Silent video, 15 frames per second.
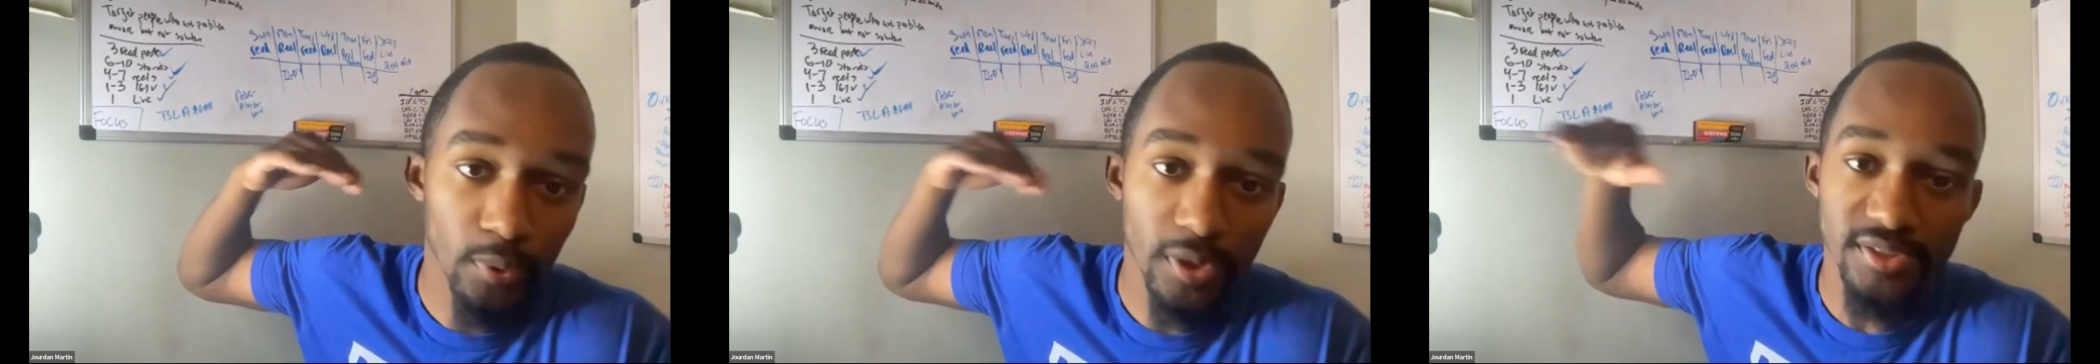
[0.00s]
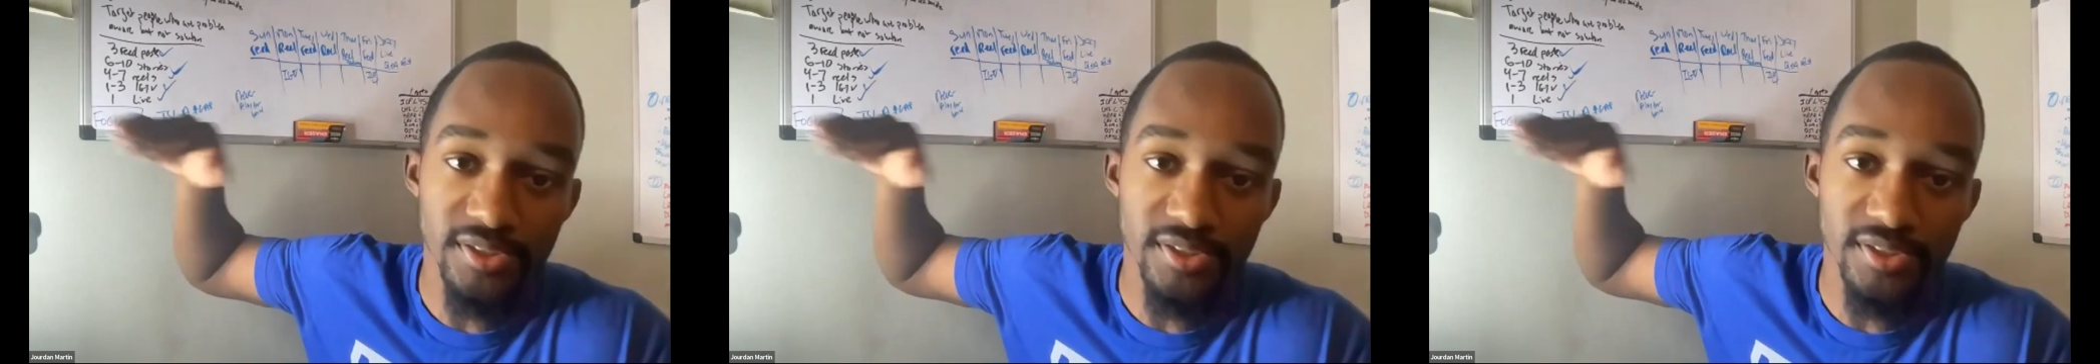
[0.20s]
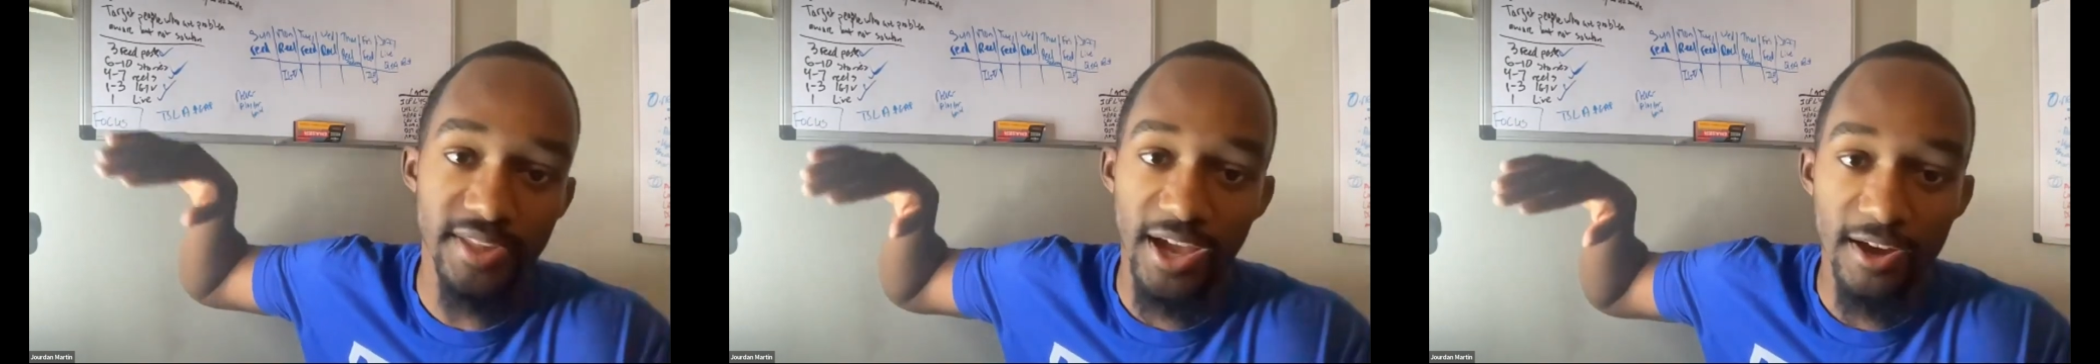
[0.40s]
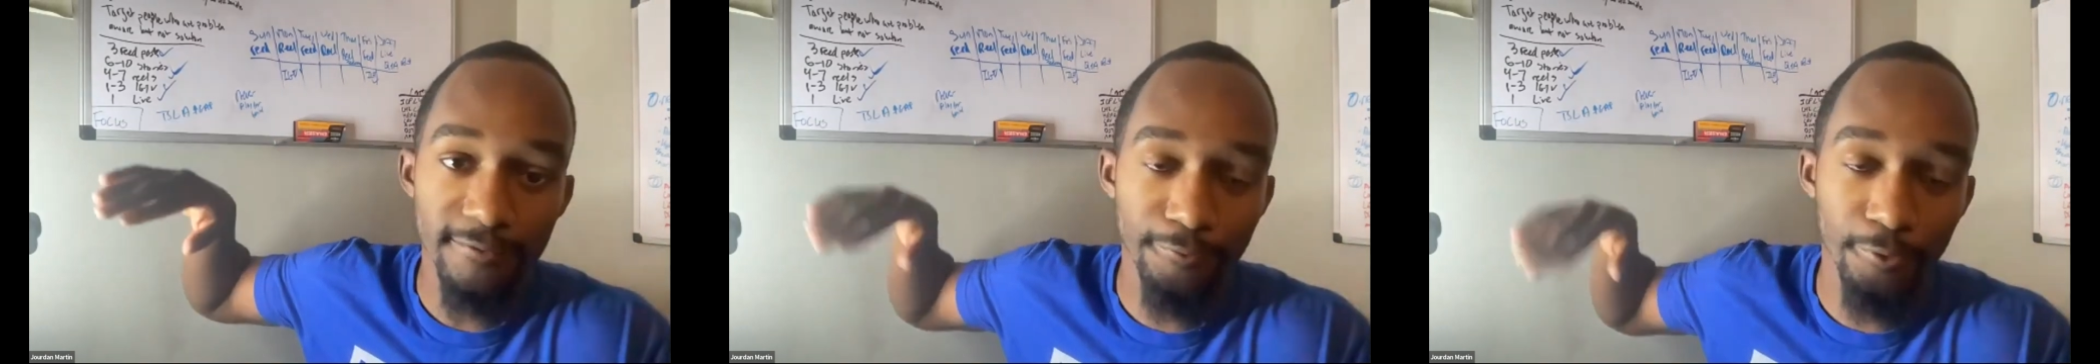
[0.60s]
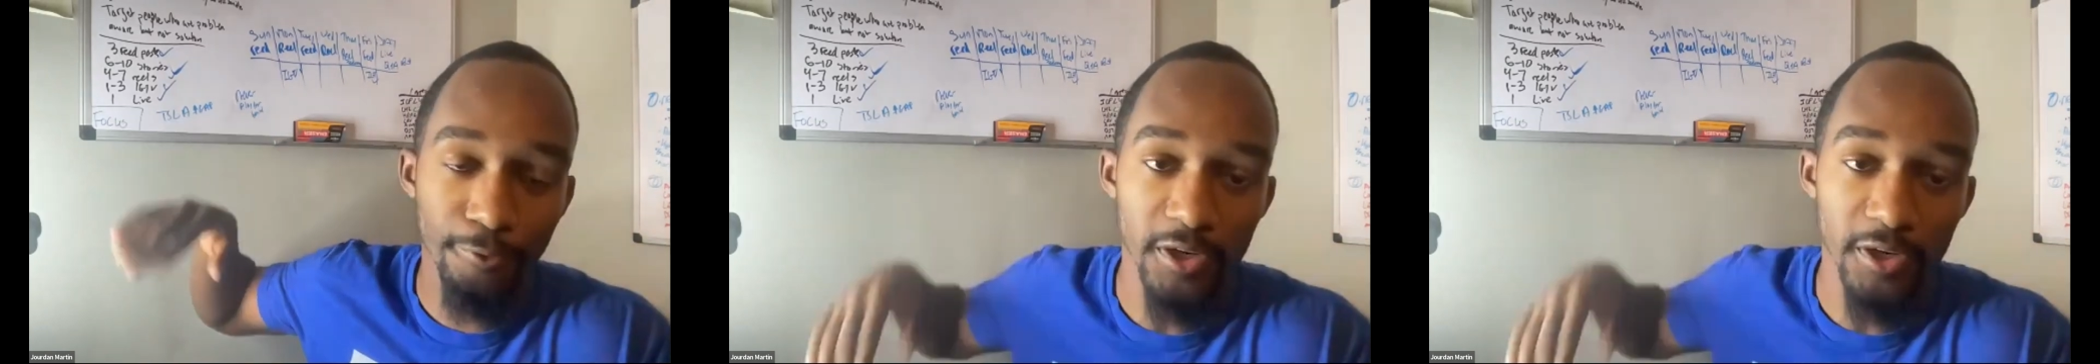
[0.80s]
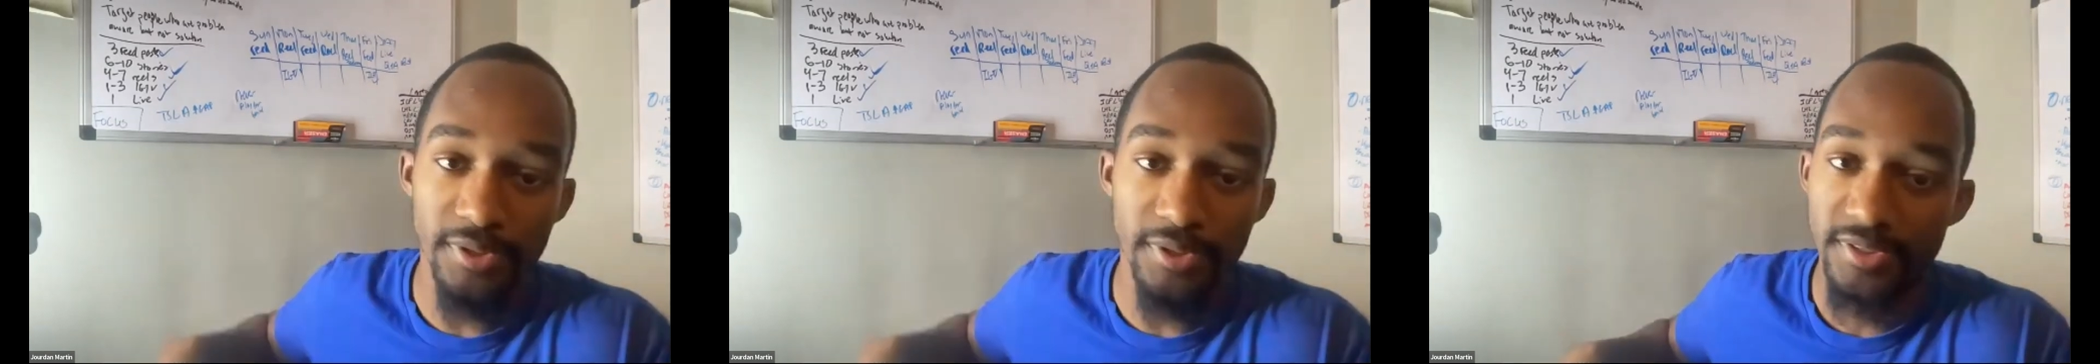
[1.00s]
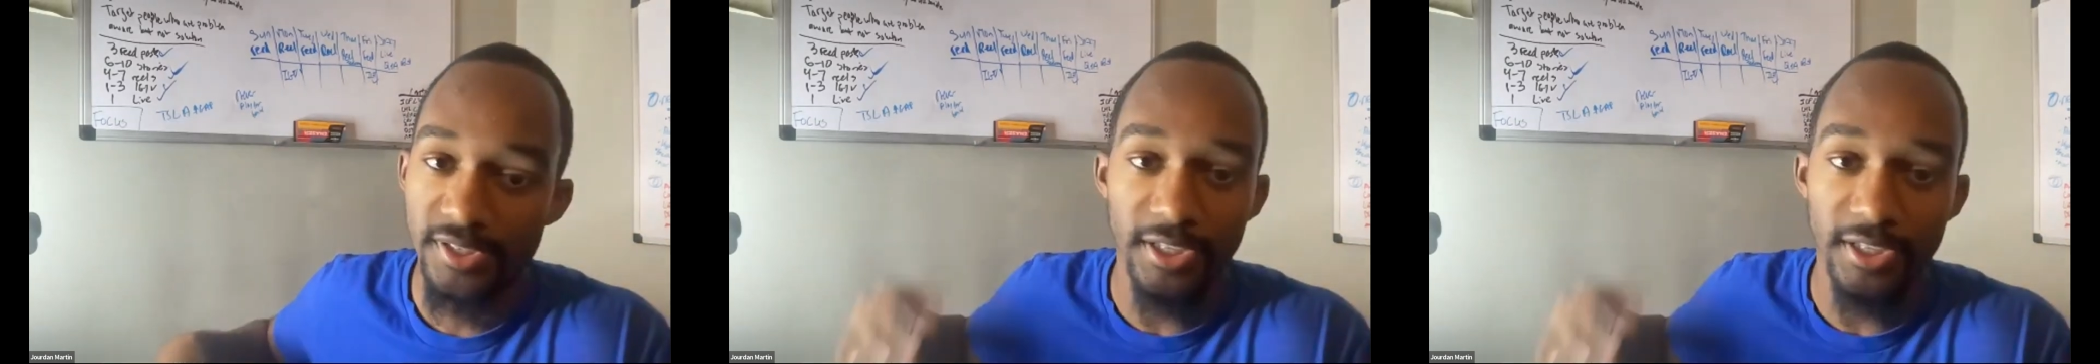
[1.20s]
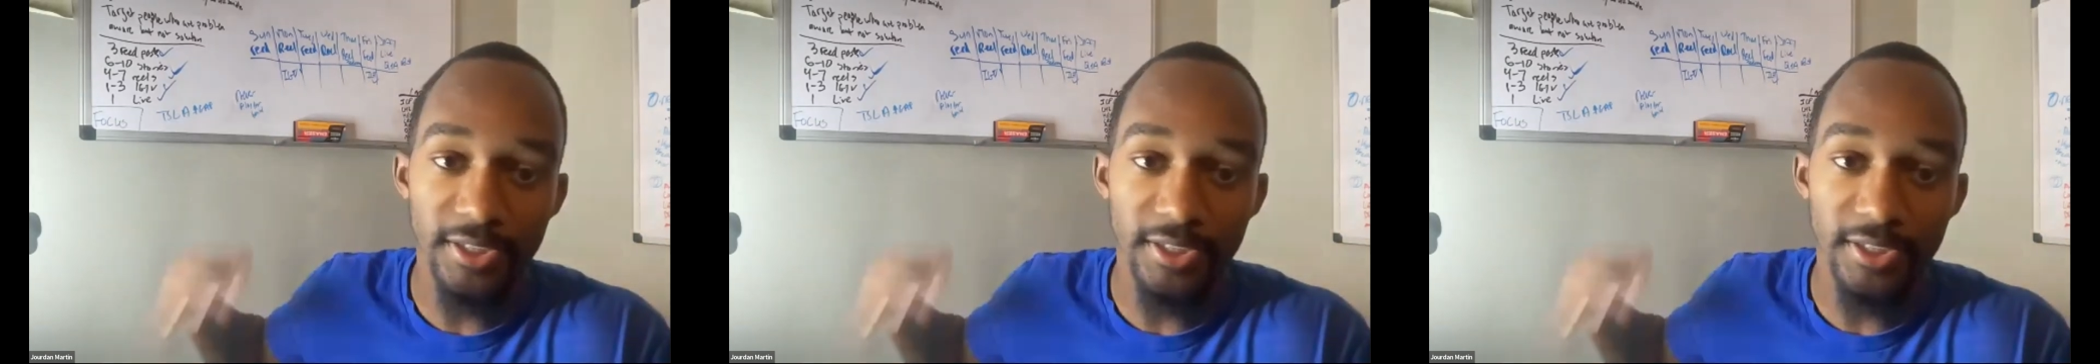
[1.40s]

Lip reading: once it's down 40%,